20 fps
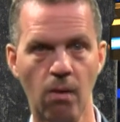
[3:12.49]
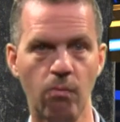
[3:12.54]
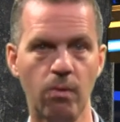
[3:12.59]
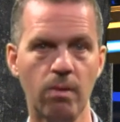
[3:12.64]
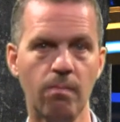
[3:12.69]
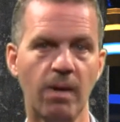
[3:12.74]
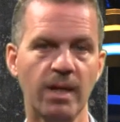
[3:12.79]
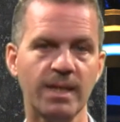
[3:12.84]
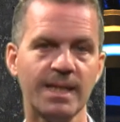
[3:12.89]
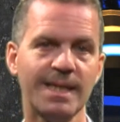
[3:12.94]

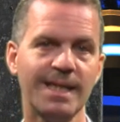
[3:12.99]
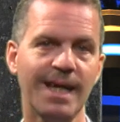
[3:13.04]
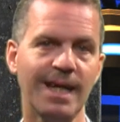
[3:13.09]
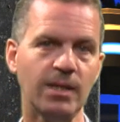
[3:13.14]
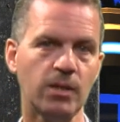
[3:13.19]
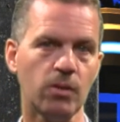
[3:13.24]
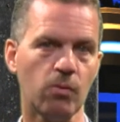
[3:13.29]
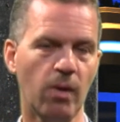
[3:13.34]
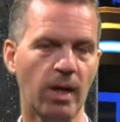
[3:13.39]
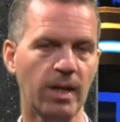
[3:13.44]
we must
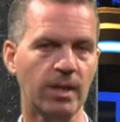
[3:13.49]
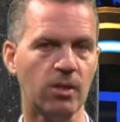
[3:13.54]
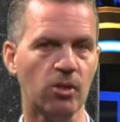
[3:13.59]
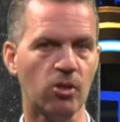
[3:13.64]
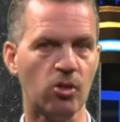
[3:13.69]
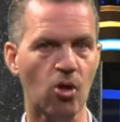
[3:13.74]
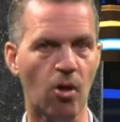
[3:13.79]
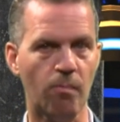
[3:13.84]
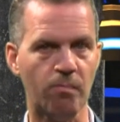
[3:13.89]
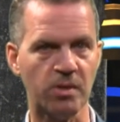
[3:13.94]
saturate the
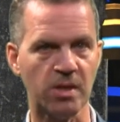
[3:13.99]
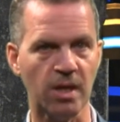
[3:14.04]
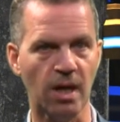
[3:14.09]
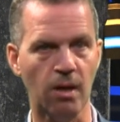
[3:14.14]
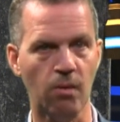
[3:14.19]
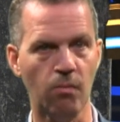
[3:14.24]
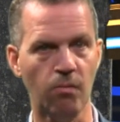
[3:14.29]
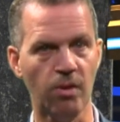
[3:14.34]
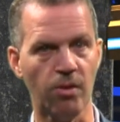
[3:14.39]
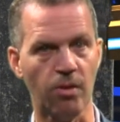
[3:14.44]
top
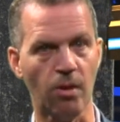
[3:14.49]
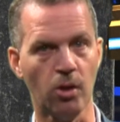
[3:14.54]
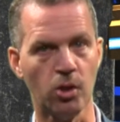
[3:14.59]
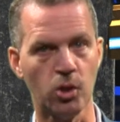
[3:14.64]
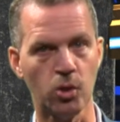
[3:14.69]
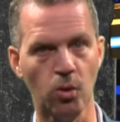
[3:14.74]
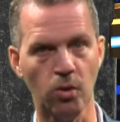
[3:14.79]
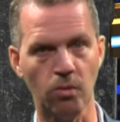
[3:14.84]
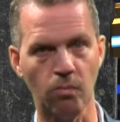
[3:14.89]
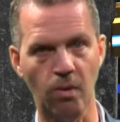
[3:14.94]
cell with
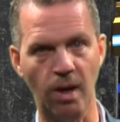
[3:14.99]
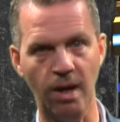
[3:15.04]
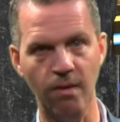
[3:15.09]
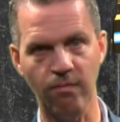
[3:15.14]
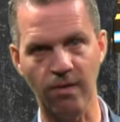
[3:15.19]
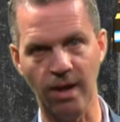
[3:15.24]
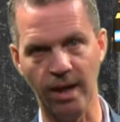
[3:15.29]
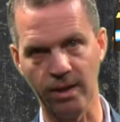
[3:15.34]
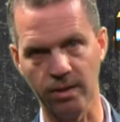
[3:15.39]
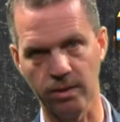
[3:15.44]
short
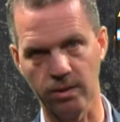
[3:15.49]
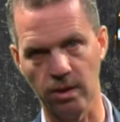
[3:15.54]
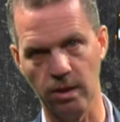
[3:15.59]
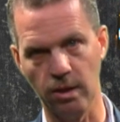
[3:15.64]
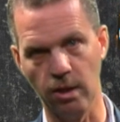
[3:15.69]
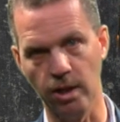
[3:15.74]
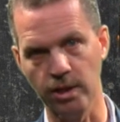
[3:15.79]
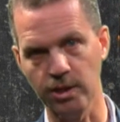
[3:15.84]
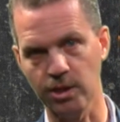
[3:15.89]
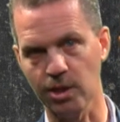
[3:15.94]
wavelength
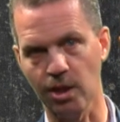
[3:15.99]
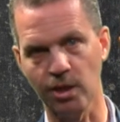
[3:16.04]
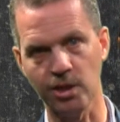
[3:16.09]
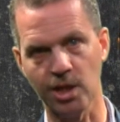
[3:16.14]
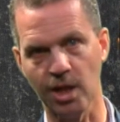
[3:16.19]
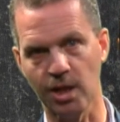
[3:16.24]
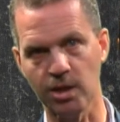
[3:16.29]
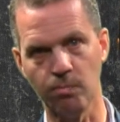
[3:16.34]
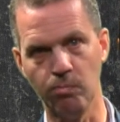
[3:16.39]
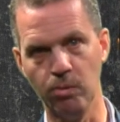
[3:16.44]
light
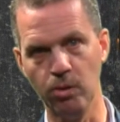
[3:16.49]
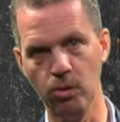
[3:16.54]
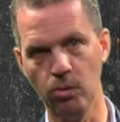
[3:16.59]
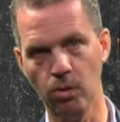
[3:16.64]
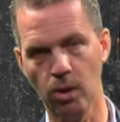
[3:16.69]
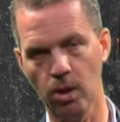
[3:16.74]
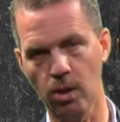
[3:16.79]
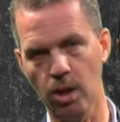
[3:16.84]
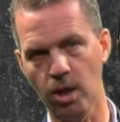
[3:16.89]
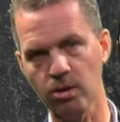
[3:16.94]
such as blue
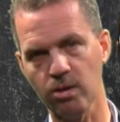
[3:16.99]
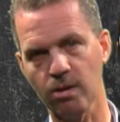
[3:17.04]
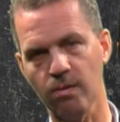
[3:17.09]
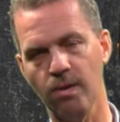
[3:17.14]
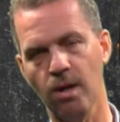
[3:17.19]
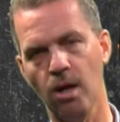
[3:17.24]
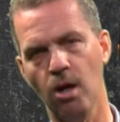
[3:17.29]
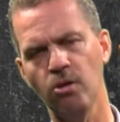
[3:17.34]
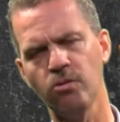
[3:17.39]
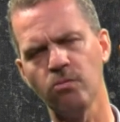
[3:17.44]
or
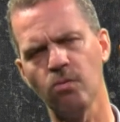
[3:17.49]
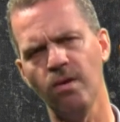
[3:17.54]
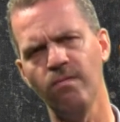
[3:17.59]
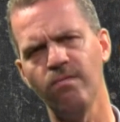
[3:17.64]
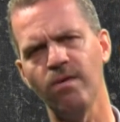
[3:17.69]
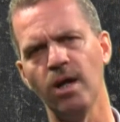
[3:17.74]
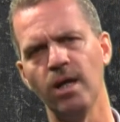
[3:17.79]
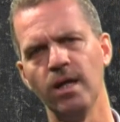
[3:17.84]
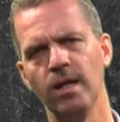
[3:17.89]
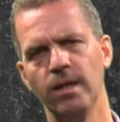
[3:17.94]

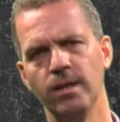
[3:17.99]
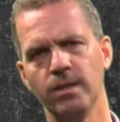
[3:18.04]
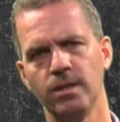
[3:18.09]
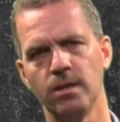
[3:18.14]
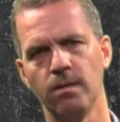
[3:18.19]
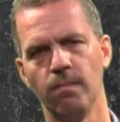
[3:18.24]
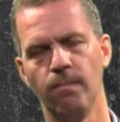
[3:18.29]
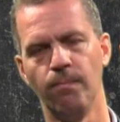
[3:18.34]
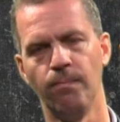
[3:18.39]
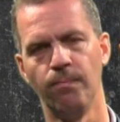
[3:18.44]
ultraviolet.